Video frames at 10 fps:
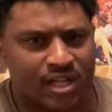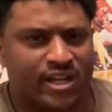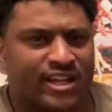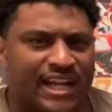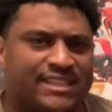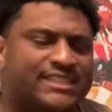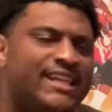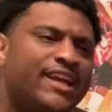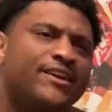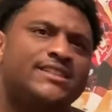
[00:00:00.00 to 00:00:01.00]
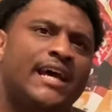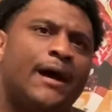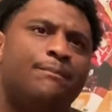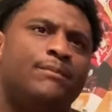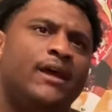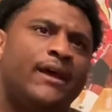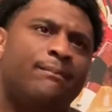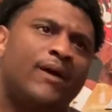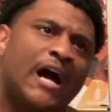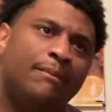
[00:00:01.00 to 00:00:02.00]
like the SNKRS app and
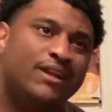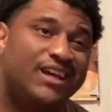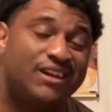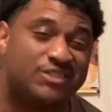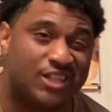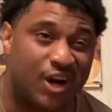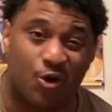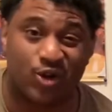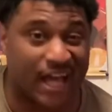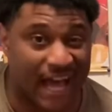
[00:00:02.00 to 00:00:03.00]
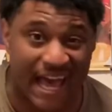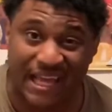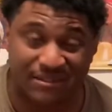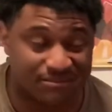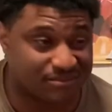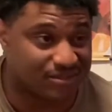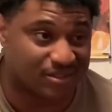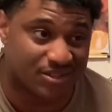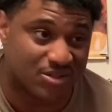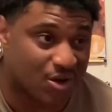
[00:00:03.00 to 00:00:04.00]
probably online,
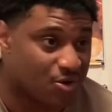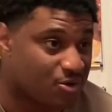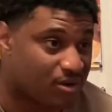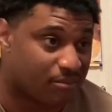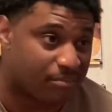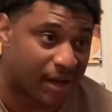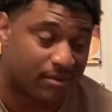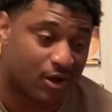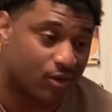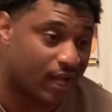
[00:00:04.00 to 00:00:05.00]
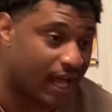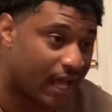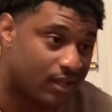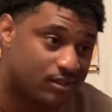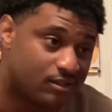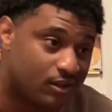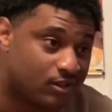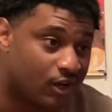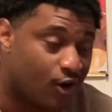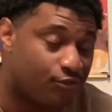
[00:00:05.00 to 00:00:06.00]
you know, probably online,
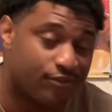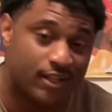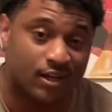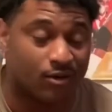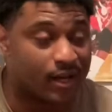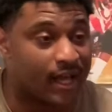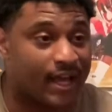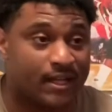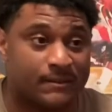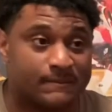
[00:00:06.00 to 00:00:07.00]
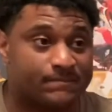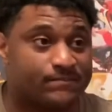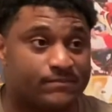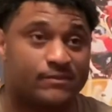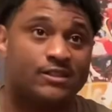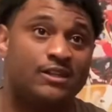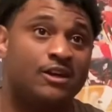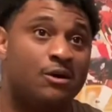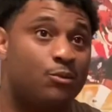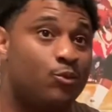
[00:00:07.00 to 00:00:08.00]
hopefully online.
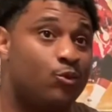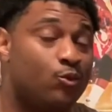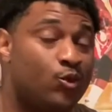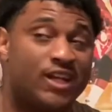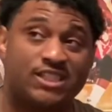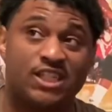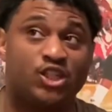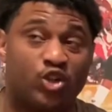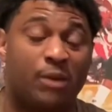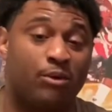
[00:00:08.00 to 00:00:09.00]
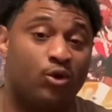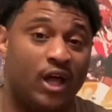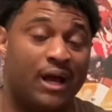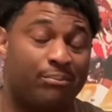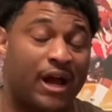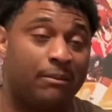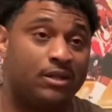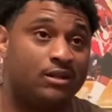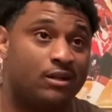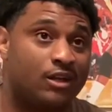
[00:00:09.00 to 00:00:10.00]
Well, they should drop online,
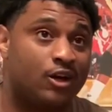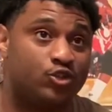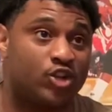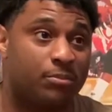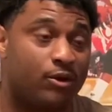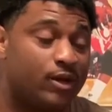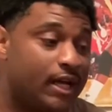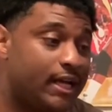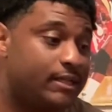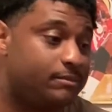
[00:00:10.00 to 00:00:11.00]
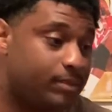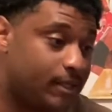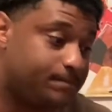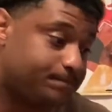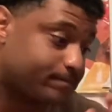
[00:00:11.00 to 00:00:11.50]
probably. They're going to drop online, but